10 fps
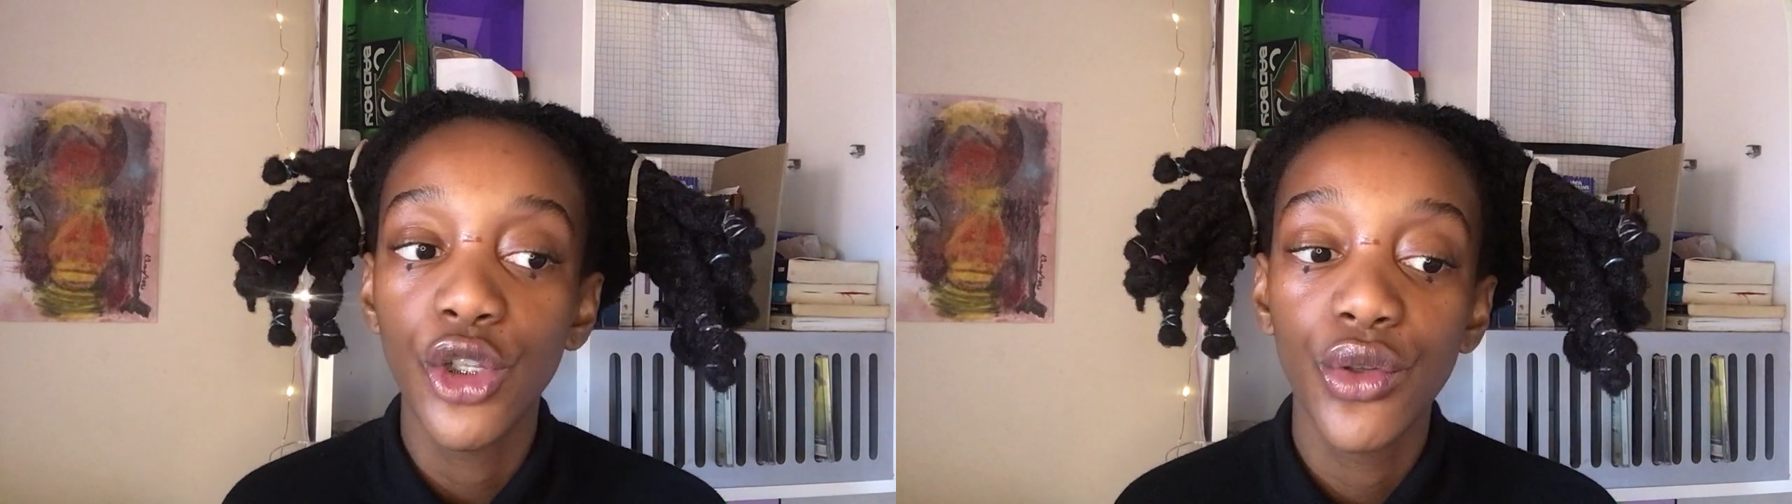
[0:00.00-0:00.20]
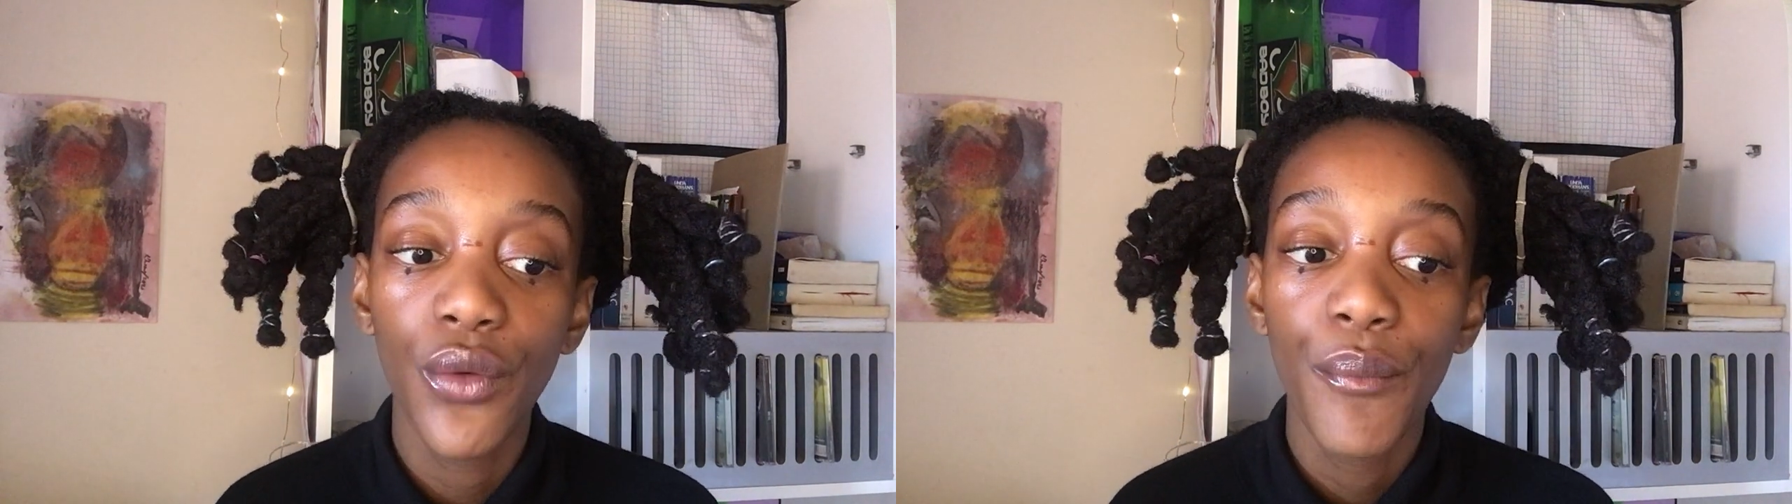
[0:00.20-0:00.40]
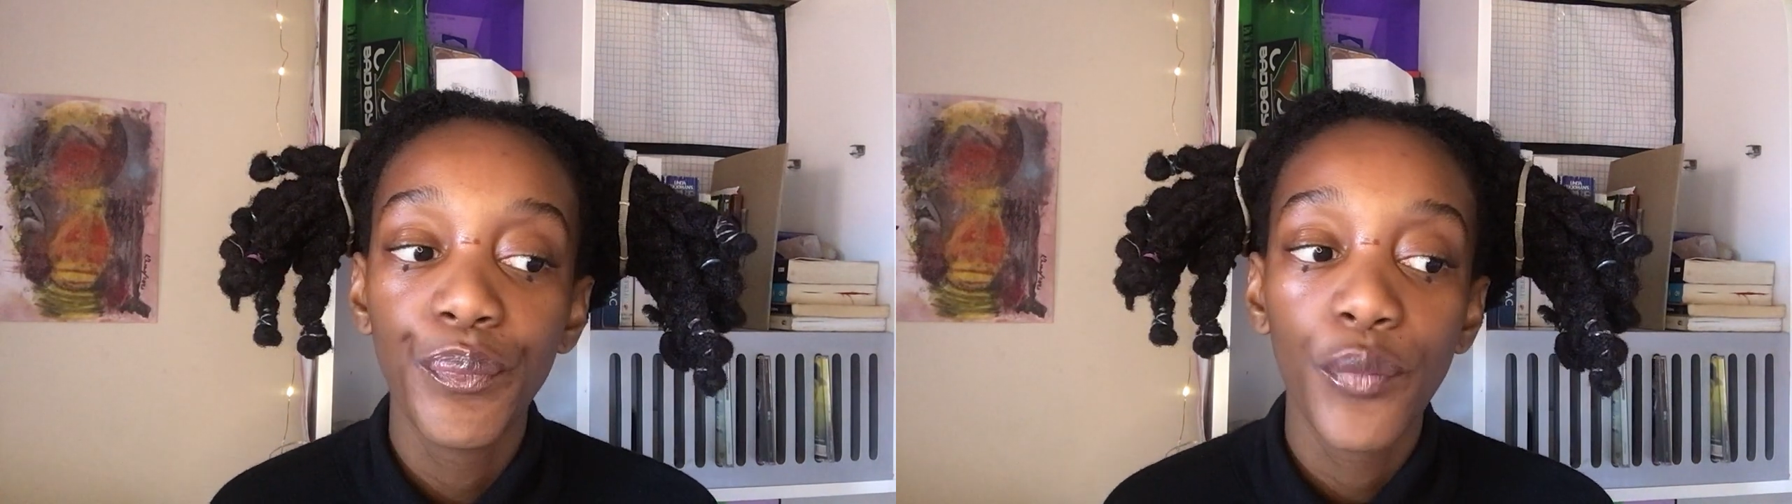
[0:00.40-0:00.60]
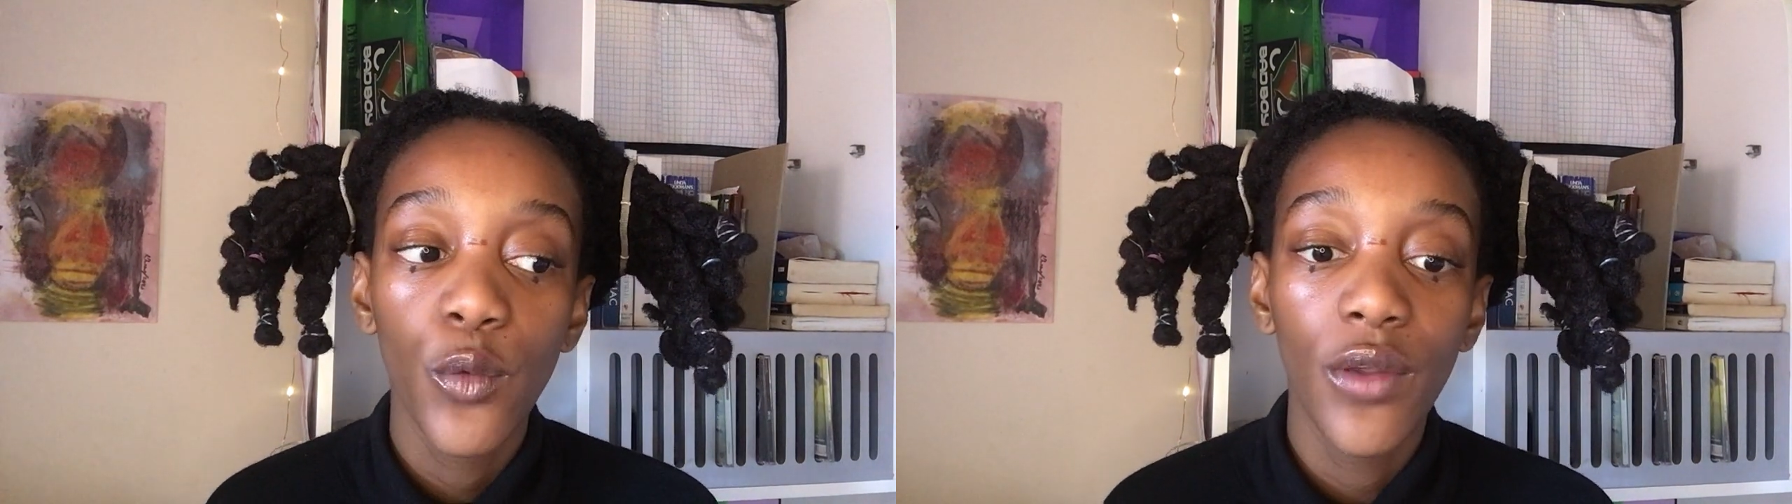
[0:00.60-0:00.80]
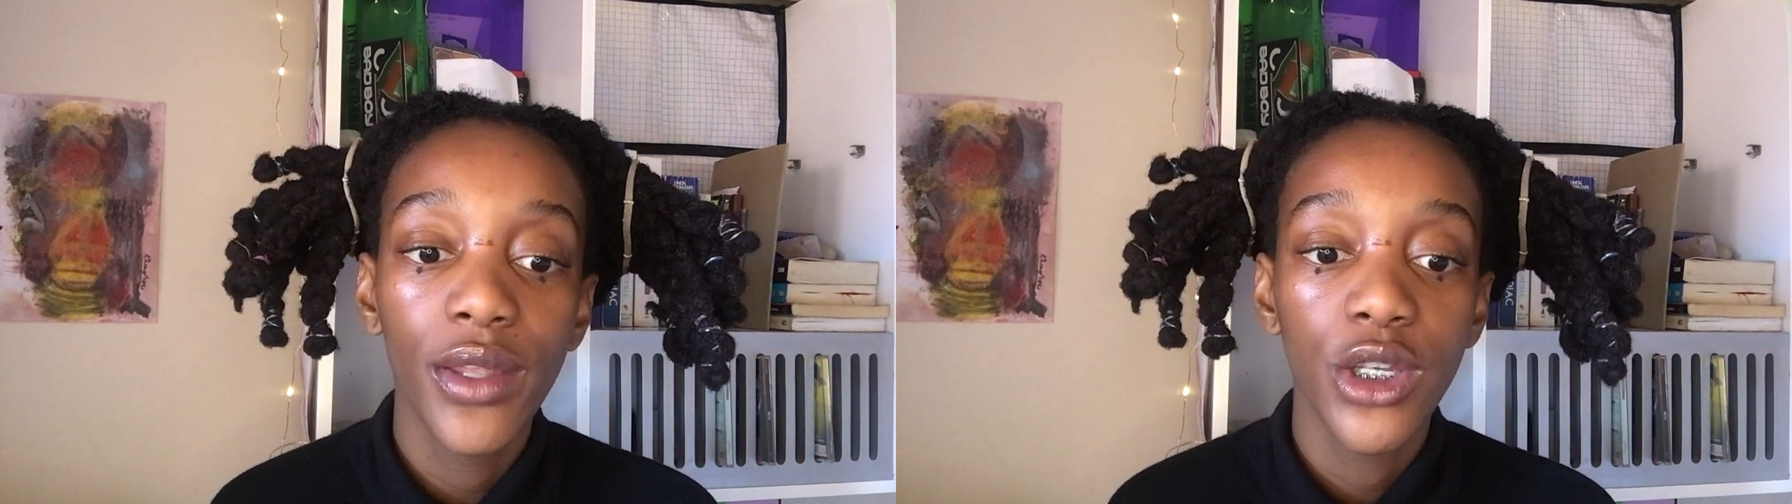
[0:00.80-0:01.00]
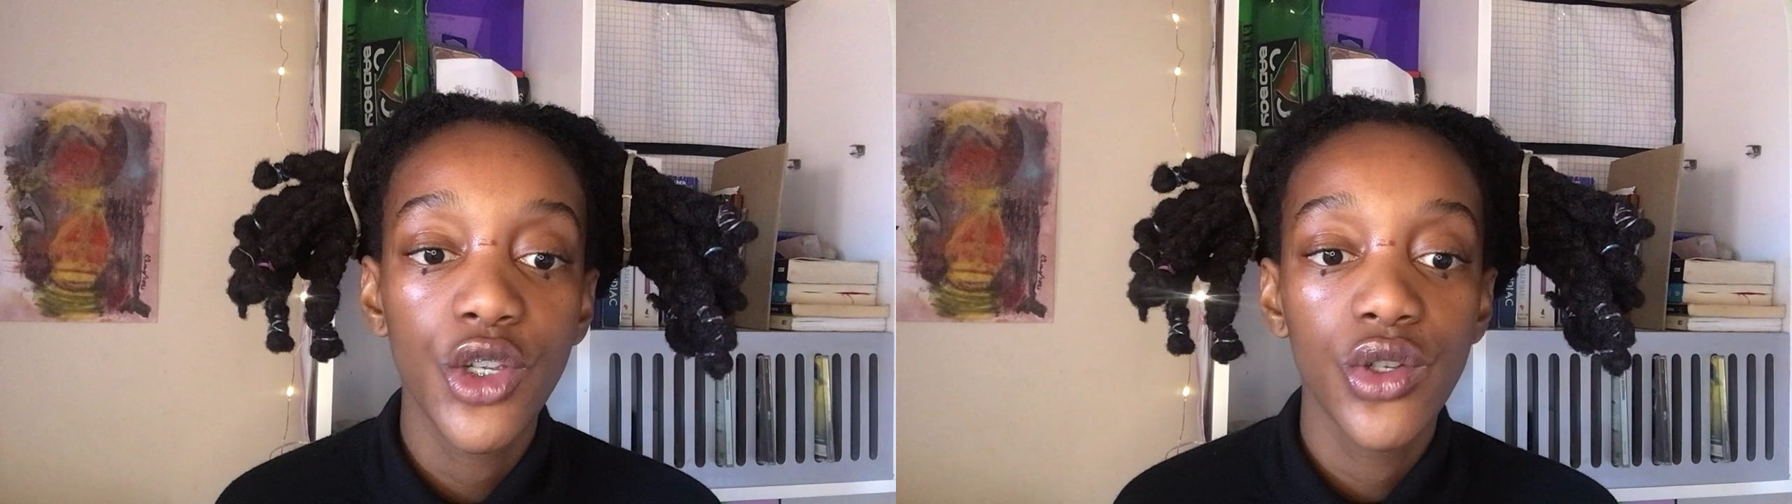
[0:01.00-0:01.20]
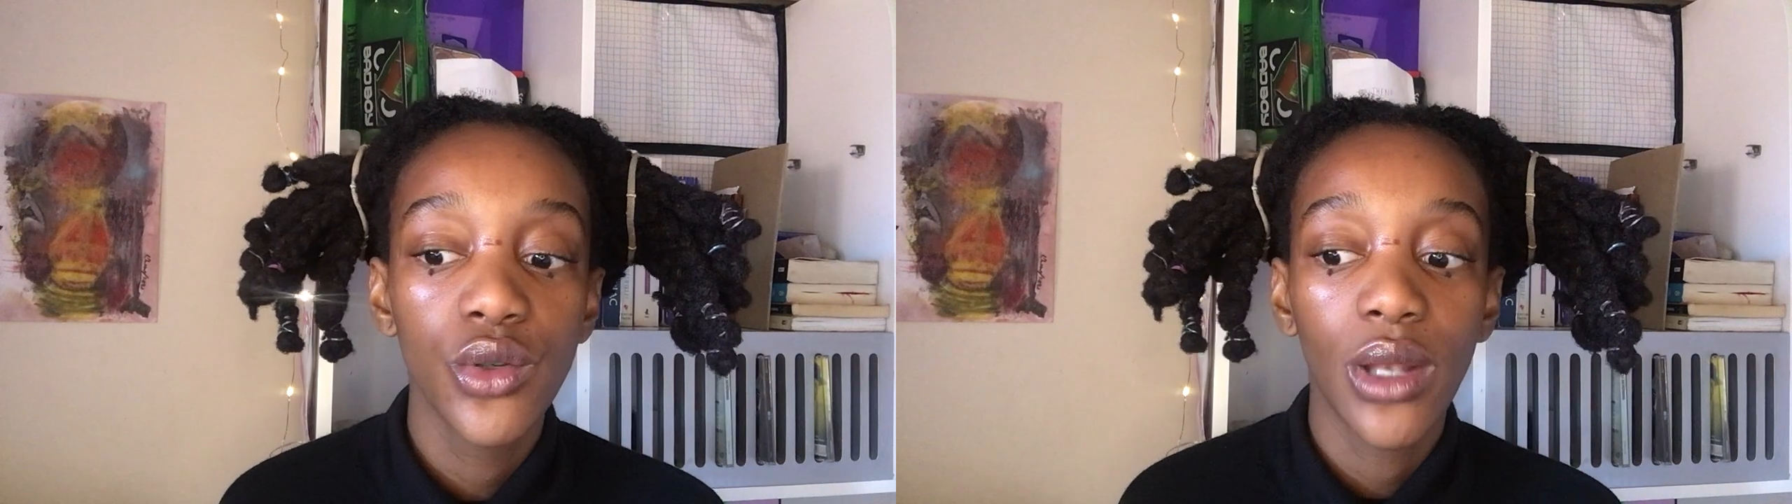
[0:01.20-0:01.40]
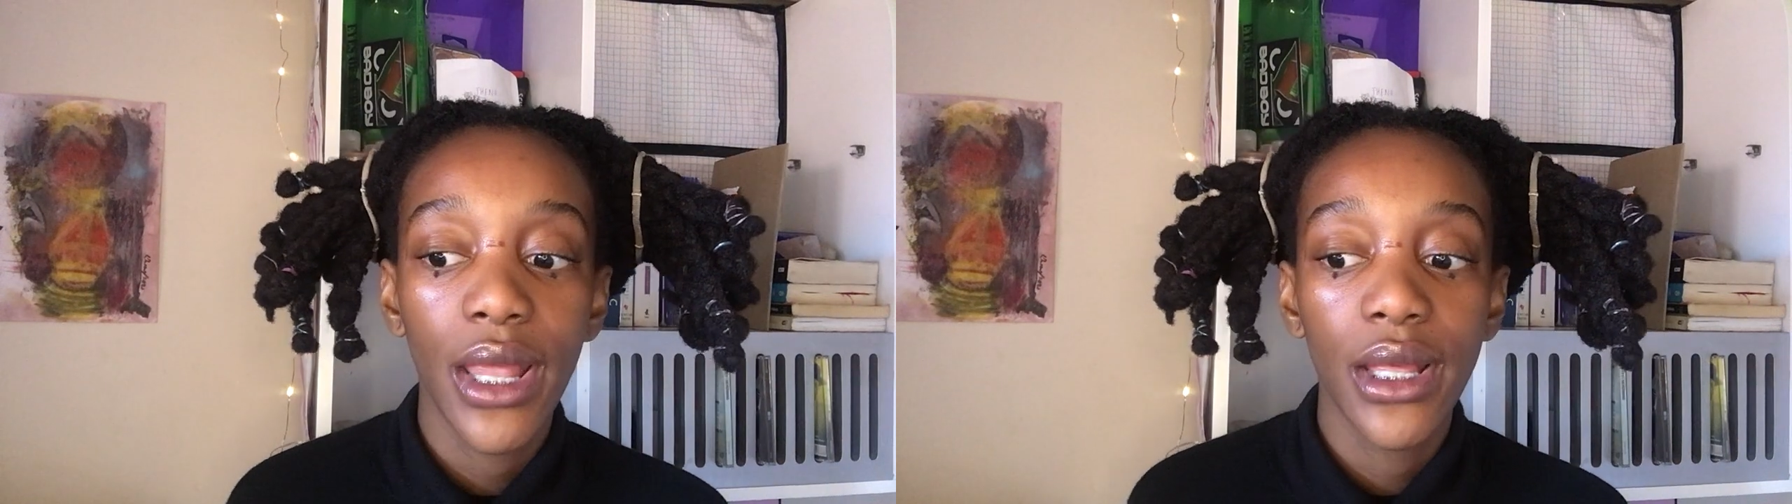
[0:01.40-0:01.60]
to you with an
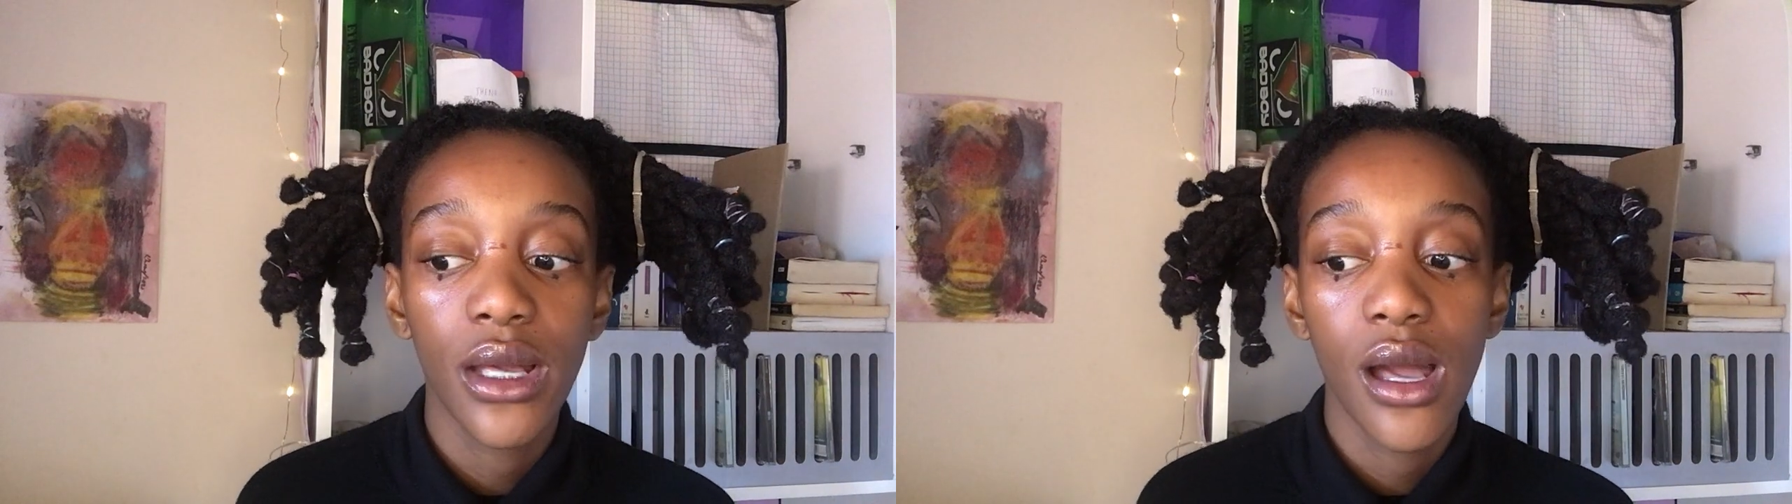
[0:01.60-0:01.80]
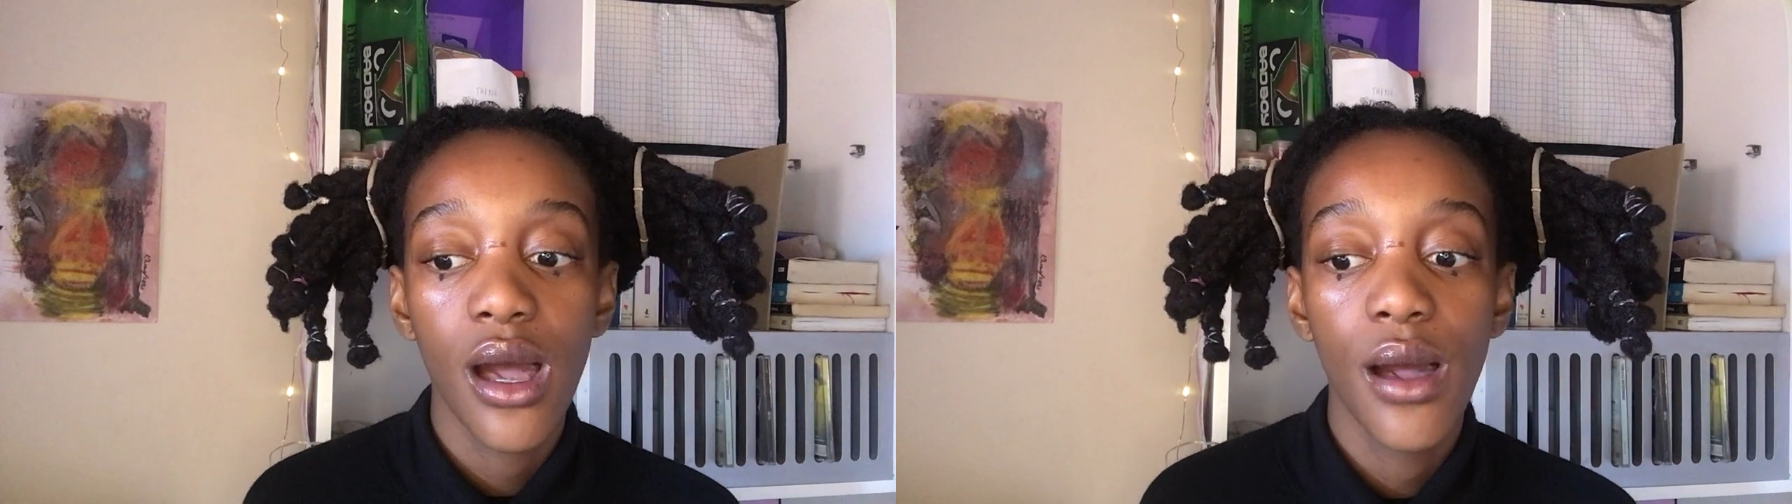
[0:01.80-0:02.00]
issue like